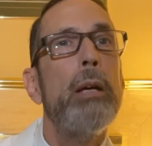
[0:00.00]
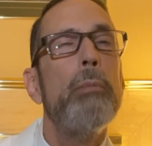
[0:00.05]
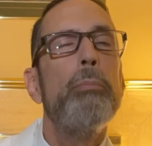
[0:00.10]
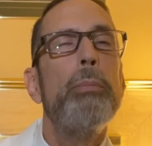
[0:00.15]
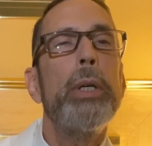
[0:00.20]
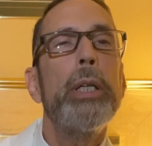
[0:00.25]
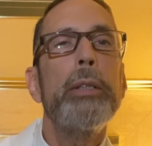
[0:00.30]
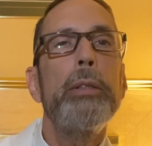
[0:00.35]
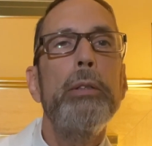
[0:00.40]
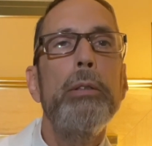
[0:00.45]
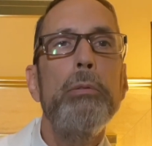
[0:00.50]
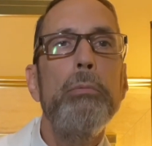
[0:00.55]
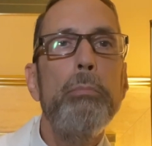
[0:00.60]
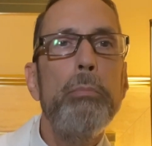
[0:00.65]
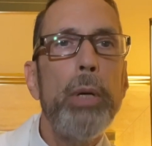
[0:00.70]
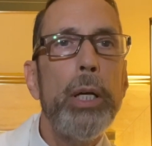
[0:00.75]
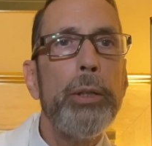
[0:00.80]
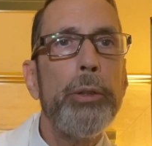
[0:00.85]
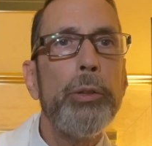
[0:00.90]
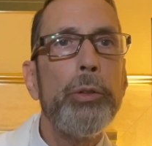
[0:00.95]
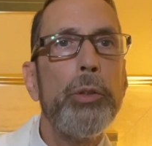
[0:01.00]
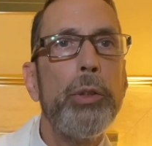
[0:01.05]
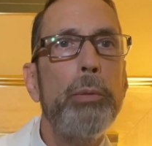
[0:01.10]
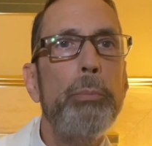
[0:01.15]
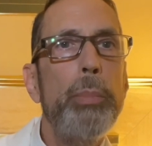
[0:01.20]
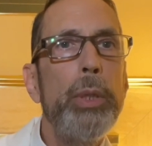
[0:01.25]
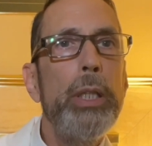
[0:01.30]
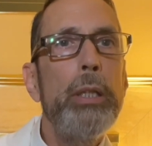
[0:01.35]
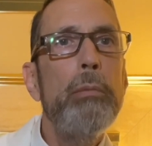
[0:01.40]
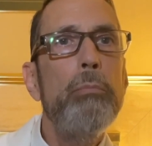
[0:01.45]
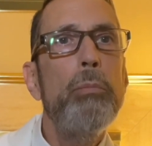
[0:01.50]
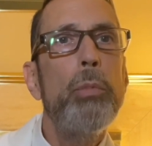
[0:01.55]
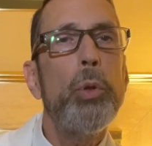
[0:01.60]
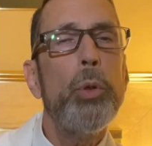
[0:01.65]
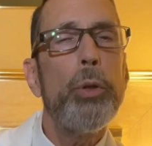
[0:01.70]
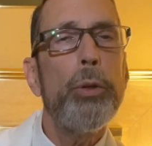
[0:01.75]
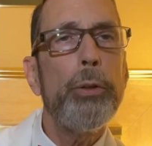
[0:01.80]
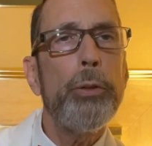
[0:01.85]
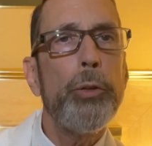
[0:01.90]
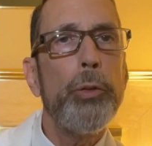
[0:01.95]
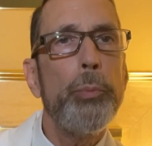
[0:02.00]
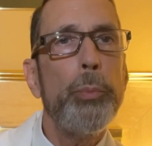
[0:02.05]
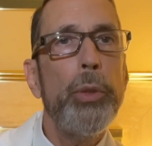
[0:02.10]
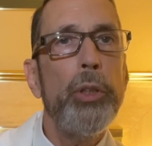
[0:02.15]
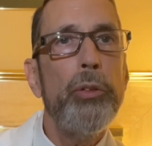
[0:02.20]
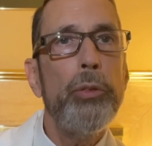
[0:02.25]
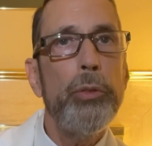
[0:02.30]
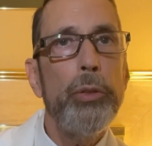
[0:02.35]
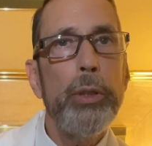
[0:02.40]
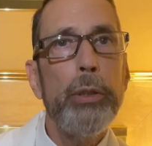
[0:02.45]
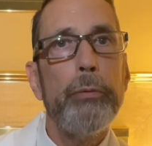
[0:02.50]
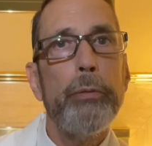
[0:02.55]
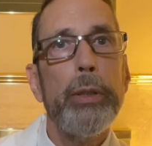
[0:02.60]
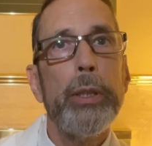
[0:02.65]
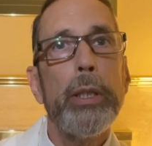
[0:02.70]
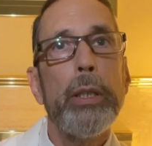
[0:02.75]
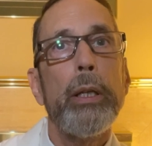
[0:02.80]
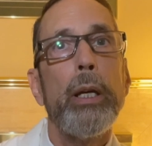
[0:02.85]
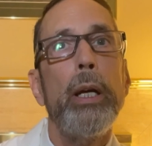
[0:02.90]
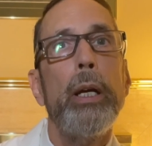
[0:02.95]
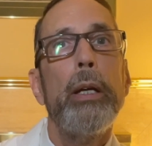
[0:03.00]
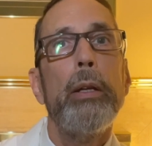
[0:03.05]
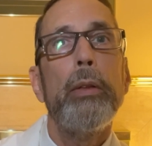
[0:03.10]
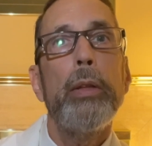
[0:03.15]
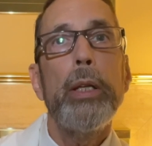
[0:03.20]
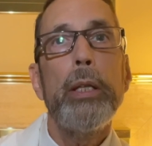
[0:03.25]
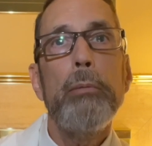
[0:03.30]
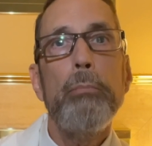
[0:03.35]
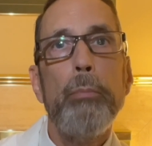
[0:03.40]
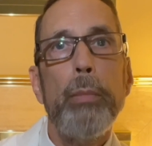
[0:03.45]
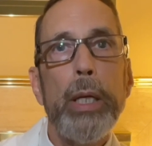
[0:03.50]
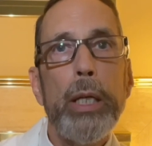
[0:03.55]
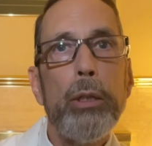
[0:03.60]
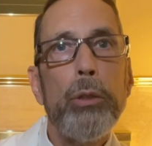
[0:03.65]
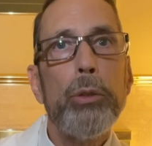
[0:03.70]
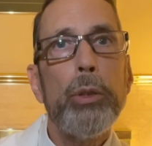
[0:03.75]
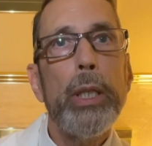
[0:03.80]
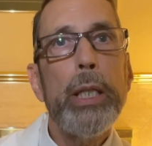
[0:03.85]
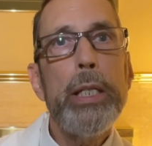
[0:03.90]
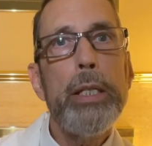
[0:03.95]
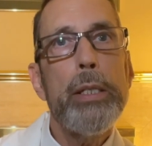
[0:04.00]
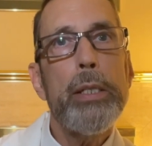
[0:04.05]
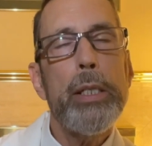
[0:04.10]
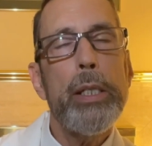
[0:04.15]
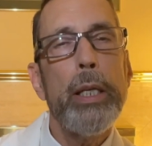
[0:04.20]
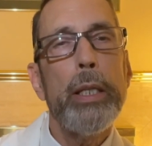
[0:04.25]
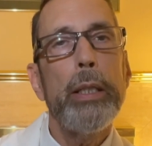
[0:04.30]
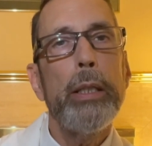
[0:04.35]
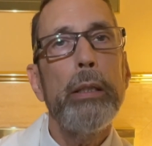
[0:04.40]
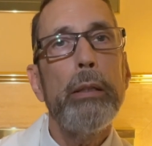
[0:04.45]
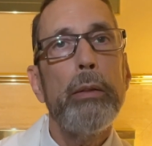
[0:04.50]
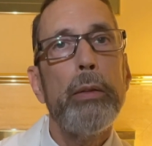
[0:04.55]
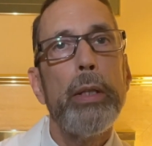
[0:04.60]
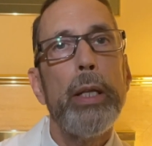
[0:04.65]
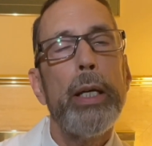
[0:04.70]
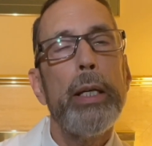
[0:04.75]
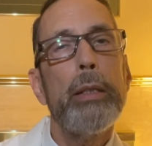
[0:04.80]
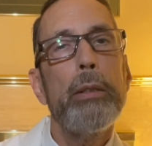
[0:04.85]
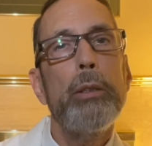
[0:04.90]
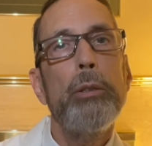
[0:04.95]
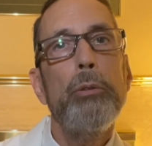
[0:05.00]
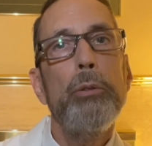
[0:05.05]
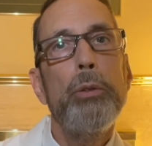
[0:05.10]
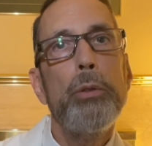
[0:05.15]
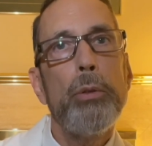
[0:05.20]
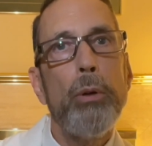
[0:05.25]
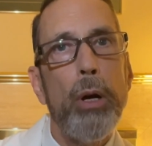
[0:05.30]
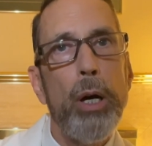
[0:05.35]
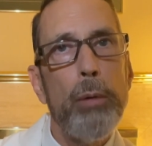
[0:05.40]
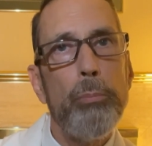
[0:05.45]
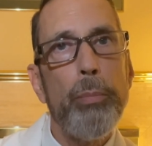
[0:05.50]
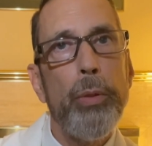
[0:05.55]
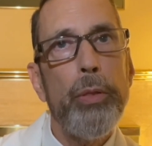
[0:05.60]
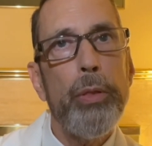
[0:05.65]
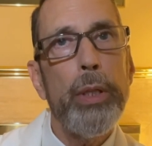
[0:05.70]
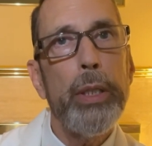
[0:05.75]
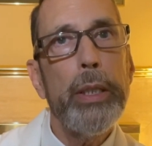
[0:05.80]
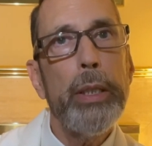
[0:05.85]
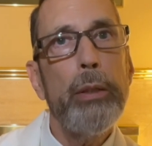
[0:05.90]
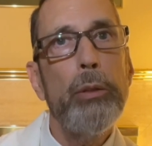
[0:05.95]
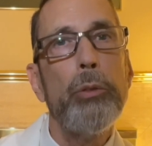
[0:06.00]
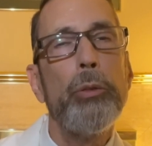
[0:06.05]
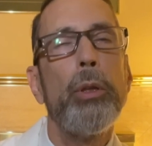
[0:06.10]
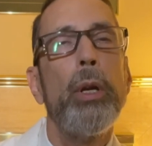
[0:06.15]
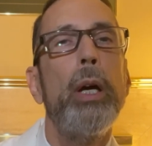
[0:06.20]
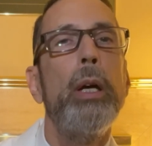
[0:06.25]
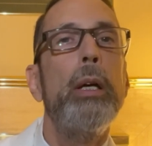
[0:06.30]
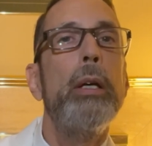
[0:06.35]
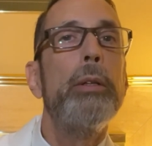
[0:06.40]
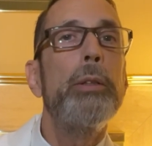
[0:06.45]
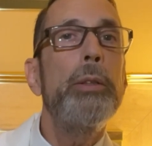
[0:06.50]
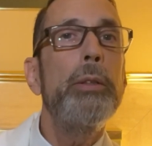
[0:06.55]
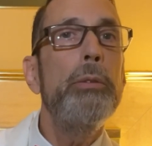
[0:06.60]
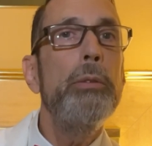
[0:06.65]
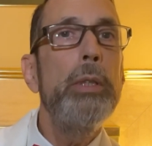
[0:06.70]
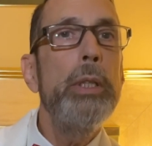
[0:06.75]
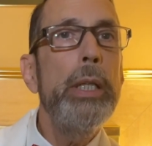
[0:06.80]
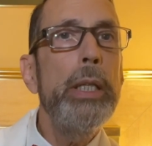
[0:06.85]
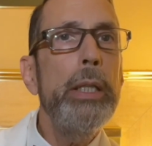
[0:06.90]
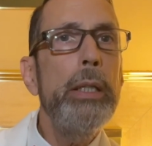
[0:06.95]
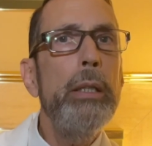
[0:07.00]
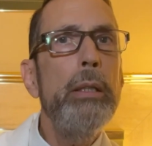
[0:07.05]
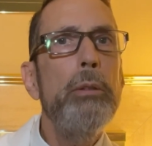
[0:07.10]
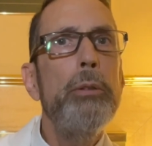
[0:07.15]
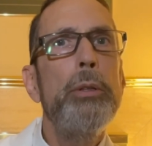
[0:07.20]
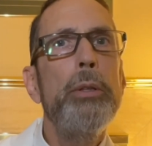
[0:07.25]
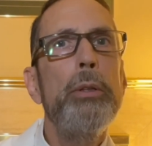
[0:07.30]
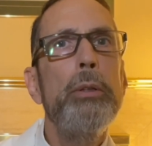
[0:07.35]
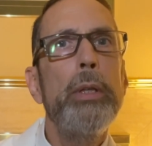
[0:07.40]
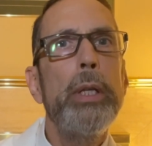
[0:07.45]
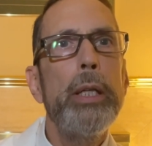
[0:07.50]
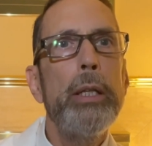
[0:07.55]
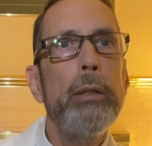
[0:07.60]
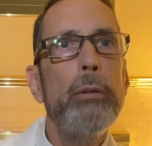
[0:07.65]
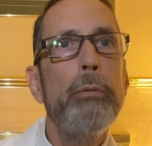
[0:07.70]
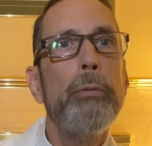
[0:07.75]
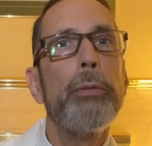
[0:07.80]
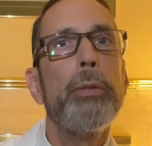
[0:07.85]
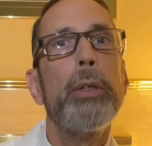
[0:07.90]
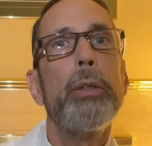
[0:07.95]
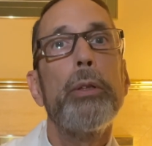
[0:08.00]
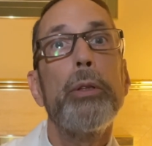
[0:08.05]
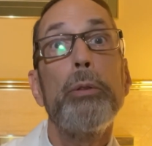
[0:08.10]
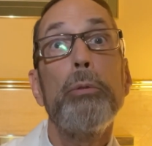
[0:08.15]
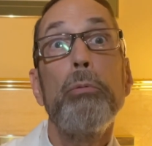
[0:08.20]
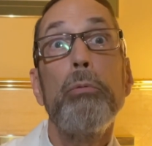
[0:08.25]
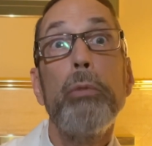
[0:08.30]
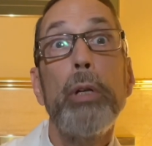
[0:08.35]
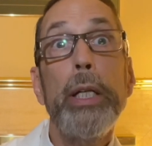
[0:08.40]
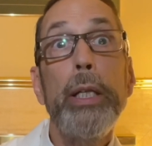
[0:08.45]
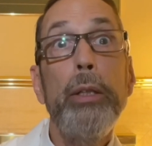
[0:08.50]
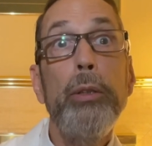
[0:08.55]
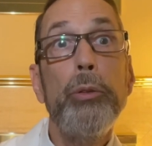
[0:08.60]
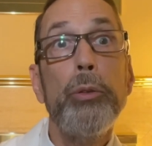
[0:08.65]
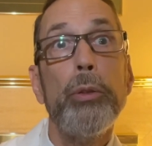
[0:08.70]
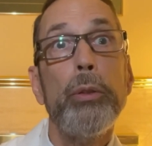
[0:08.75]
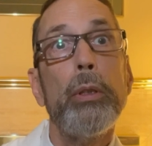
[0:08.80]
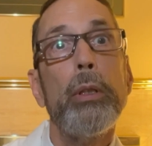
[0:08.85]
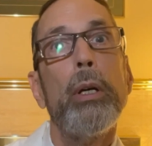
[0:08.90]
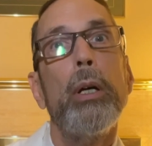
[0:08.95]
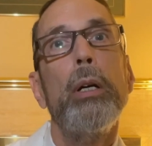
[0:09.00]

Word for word: But you must be more specific than merely saying that you drop things. You need to give the reason